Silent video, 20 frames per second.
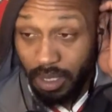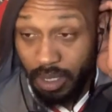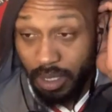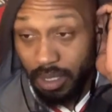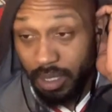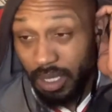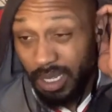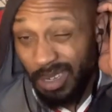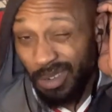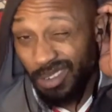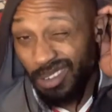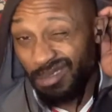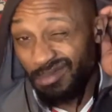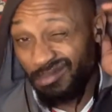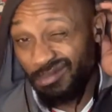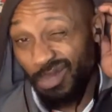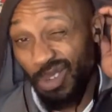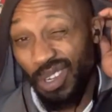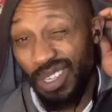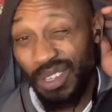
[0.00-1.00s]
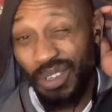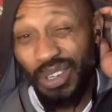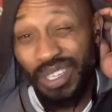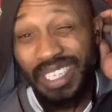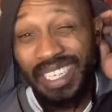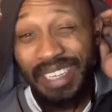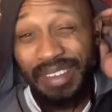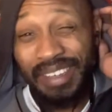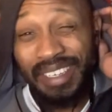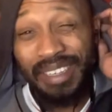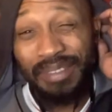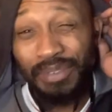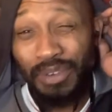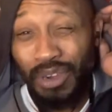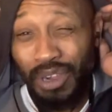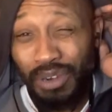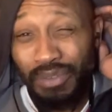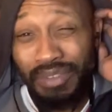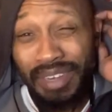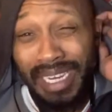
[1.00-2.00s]
then what, you got Divock
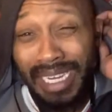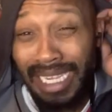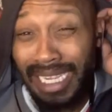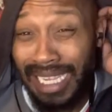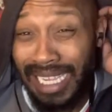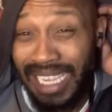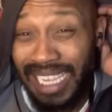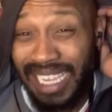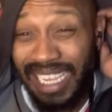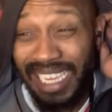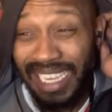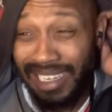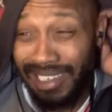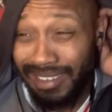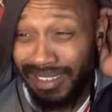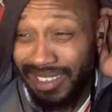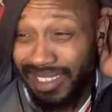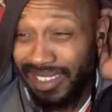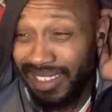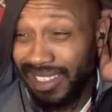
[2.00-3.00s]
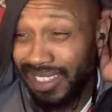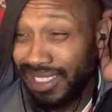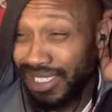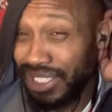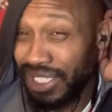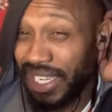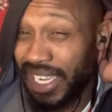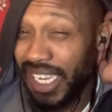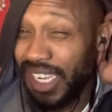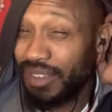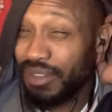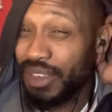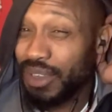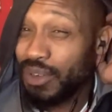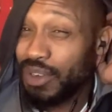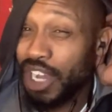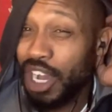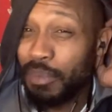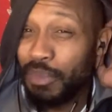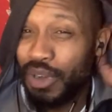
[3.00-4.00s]
Origi and Shaqiri who
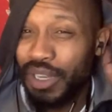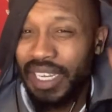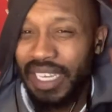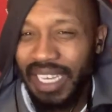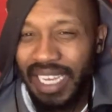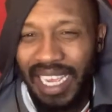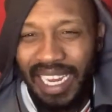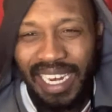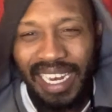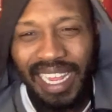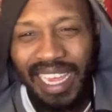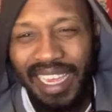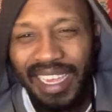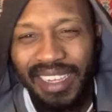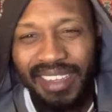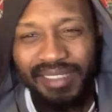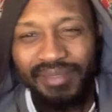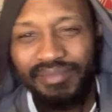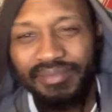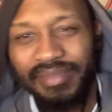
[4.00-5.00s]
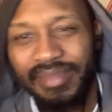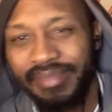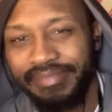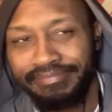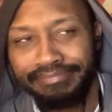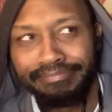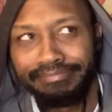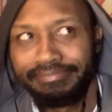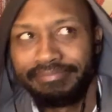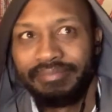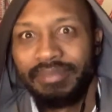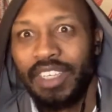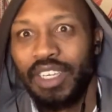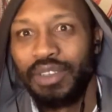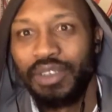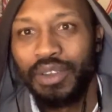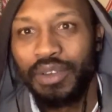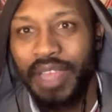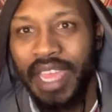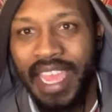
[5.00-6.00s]
come on at like, I
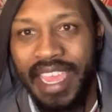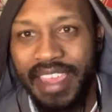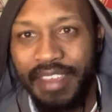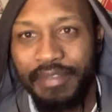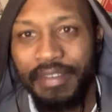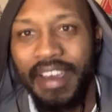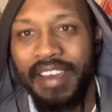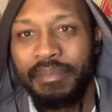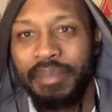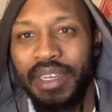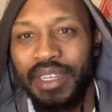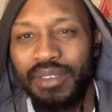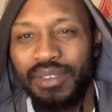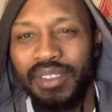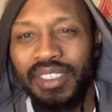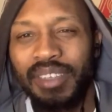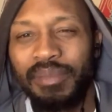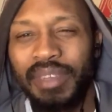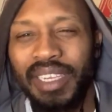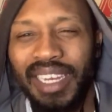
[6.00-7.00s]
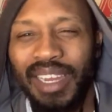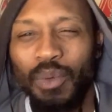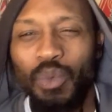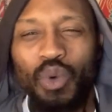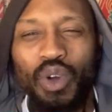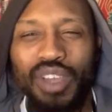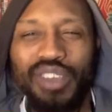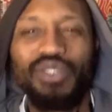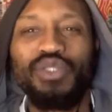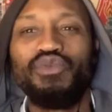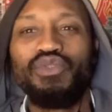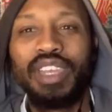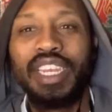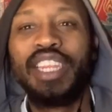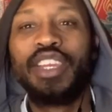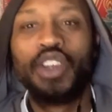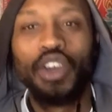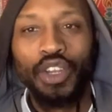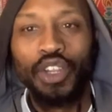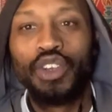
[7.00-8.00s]
don't know, 85 minutes or something. Like, what are you
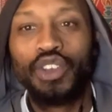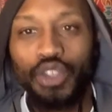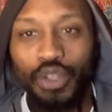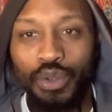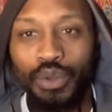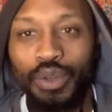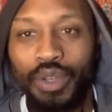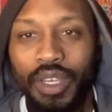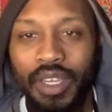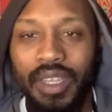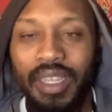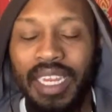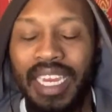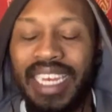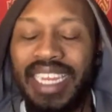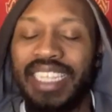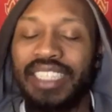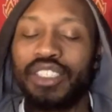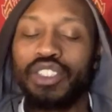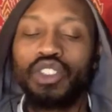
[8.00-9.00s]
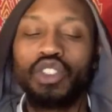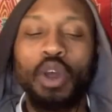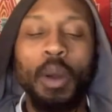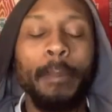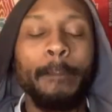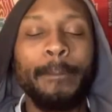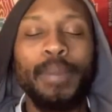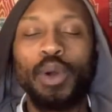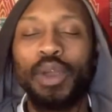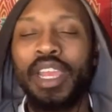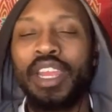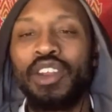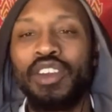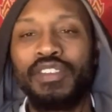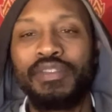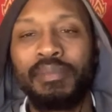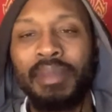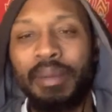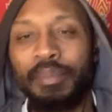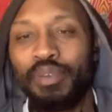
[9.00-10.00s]
really gonna do? They need to stop buoying
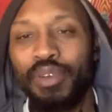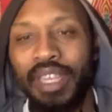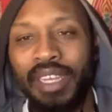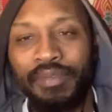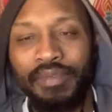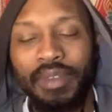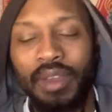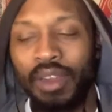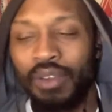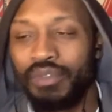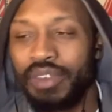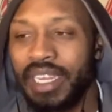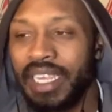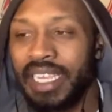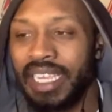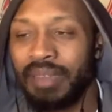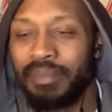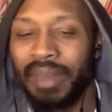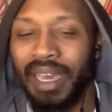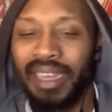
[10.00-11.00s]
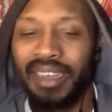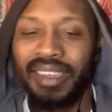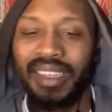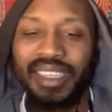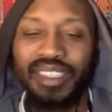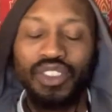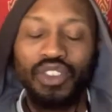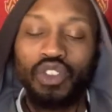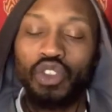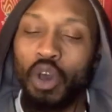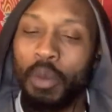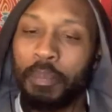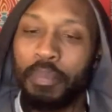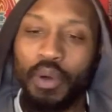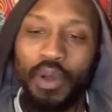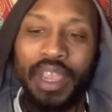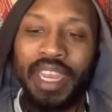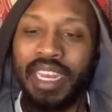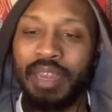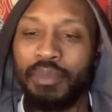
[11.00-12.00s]
off my boy Origi, man. Stop
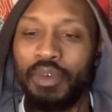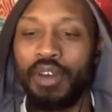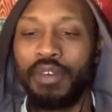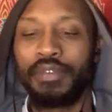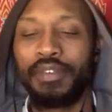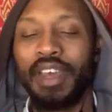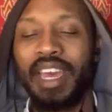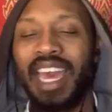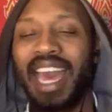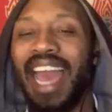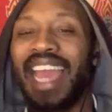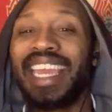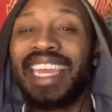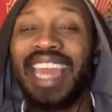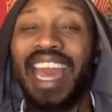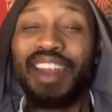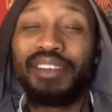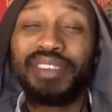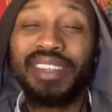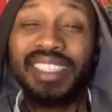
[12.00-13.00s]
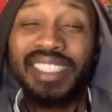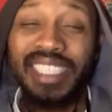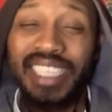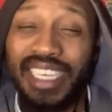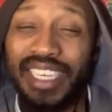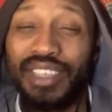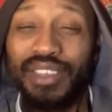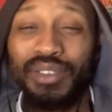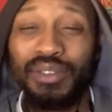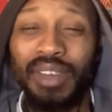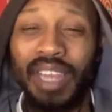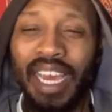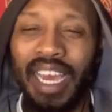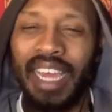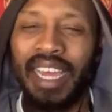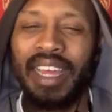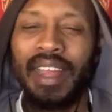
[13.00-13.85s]
buoying him off. I guarantee you, like,